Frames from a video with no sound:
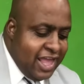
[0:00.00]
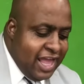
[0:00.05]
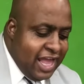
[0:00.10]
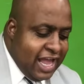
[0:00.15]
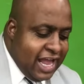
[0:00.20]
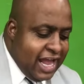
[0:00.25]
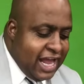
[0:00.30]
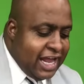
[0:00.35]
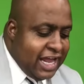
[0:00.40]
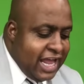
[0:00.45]

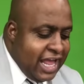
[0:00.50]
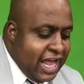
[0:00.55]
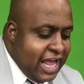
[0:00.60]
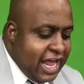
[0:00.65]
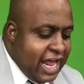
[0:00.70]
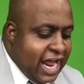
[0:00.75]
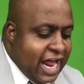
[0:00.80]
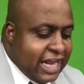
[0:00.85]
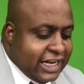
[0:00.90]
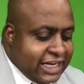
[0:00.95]

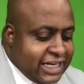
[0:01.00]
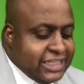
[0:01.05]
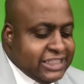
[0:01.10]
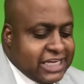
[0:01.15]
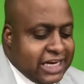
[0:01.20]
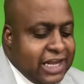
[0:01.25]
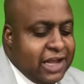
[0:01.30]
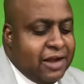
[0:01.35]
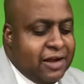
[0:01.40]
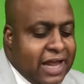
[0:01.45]
I
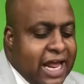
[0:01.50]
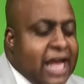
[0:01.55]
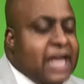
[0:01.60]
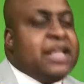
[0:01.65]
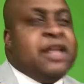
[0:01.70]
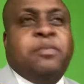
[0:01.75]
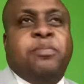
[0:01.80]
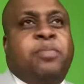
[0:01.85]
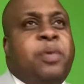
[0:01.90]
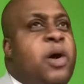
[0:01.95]

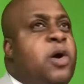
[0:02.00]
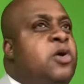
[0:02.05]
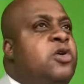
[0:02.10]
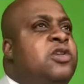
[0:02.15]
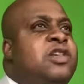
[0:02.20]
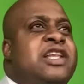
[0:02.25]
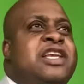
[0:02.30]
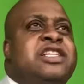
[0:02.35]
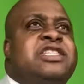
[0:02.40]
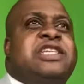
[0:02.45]
can
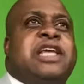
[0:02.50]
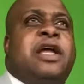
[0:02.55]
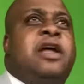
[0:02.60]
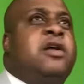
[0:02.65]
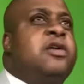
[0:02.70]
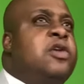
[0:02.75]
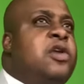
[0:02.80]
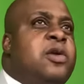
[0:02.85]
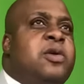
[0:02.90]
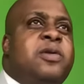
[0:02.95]
boldly tell
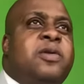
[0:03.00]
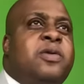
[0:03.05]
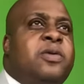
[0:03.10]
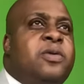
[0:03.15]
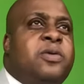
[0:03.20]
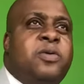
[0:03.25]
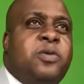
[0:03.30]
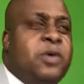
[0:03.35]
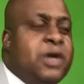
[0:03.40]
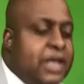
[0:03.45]

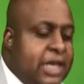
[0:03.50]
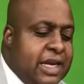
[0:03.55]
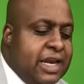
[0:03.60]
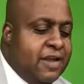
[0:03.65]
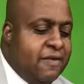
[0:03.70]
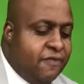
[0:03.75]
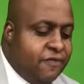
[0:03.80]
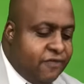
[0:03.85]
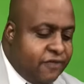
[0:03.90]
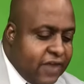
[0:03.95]
you with an
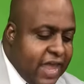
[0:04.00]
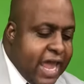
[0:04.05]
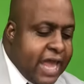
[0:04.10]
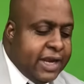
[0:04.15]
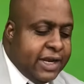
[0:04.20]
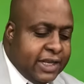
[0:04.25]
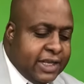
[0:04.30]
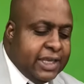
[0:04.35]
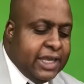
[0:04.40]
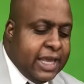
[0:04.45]

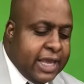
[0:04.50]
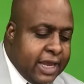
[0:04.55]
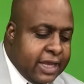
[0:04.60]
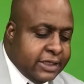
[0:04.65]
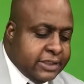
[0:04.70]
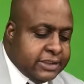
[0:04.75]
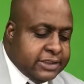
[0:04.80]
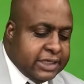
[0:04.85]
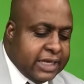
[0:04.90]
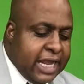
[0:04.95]
emphatic
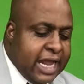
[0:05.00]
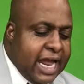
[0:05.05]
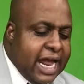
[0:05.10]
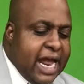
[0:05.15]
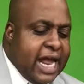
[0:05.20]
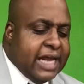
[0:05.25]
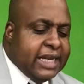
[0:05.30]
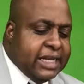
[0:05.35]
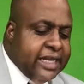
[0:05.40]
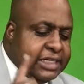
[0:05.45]
yes.
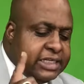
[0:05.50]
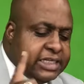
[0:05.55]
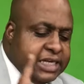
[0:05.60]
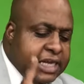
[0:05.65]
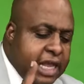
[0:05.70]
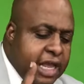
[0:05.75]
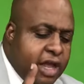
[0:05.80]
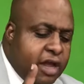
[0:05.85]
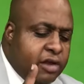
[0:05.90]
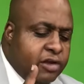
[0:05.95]
I can
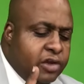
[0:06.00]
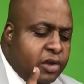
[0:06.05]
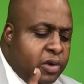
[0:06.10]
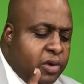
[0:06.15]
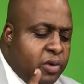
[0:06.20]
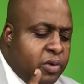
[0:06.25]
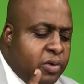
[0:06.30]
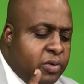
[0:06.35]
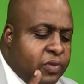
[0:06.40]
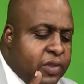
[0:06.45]
tell
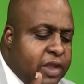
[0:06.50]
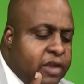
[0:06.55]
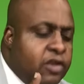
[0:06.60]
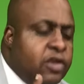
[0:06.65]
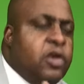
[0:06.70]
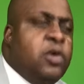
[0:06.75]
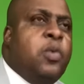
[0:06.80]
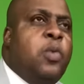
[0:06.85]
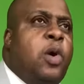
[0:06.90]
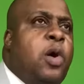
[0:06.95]
you that
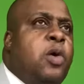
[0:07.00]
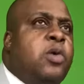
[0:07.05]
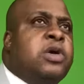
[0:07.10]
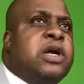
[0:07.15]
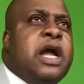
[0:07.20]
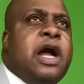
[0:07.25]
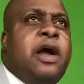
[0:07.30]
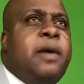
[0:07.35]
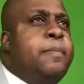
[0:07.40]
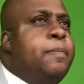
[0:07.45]
you won't
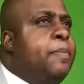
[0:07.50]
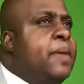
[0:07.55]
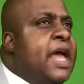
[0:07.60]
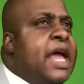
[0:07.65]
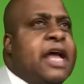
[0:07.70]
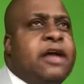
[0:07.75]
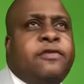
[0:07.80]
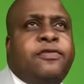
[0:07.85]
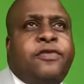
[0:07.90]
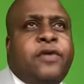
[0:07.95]
come
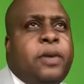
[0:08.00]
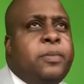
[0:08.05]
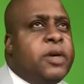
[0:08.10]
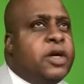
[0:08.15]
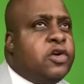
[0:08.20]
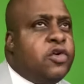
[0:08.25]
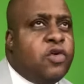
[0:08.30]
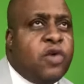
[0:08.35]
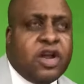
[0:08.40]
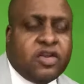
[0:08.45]
back from a
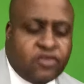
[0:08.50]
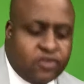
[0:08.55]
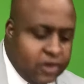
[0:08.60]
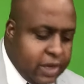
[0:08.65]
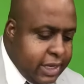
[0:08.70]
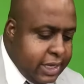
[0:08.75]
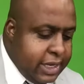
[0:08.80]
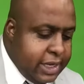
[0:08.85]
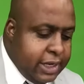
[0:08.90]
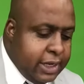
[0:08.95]

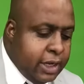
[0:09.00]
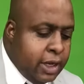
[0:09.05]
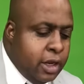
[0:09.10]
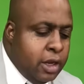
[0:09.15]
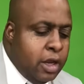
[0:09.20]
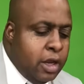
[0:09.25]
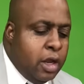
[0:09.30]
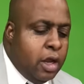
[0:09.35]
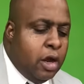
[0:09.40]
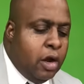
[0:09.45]
crushing
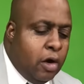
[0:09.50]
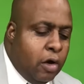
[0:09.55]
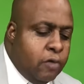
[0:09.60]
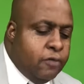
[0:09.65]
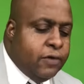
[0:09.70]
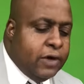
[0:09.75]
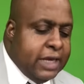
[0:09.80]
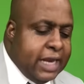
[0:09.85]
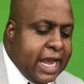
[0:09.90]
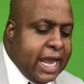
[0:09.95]

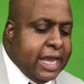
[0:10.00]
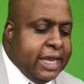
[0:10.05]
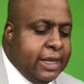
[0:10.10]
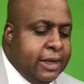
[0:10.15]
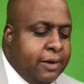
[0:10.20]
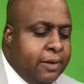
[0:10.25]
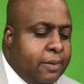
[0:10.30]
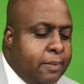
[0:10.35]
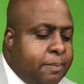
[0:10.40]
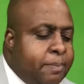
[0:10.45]
overnight,
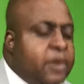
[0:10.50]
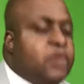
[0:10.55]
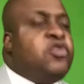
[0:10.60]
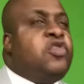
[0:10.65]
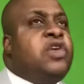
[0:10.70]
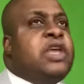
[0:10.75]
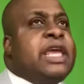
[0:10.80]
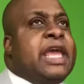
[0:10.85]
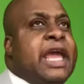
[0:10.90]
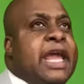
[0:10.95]
but
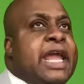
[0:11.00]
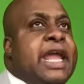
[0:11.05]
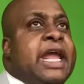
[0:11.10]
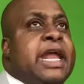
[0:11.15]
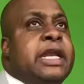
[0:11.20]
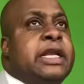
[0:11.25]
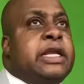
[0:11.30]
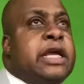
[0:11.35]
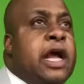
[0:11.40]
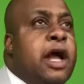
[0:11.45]
you
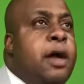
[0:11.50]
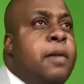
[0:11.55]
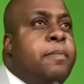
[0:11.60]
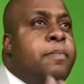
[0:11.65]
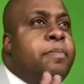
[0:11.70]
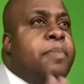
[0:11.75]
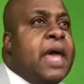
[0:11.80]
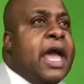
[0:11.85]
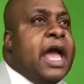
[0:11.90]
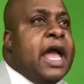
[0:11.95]
can come
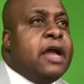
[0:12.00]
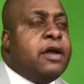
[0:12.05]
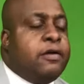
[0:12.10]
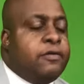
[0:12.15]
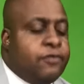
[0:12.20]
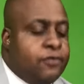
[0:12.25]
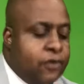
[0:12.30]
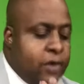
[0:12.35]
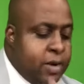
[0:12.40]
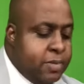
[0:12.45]
back
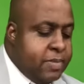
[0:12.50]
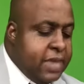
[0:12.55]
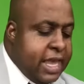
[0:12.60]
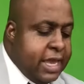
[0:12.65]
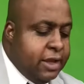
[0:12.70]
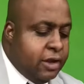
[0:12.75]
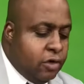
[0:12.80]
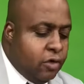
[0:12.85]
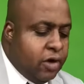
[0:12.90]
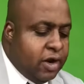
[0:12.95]
from
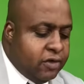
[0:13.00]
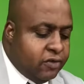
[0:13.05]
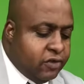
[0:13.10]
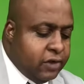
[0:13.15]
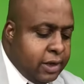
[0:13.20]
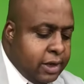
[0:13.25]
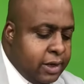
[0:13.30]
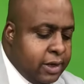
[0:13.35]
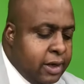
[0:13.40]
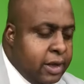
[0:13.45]
a
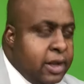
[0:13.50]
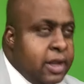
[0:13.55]
crushing.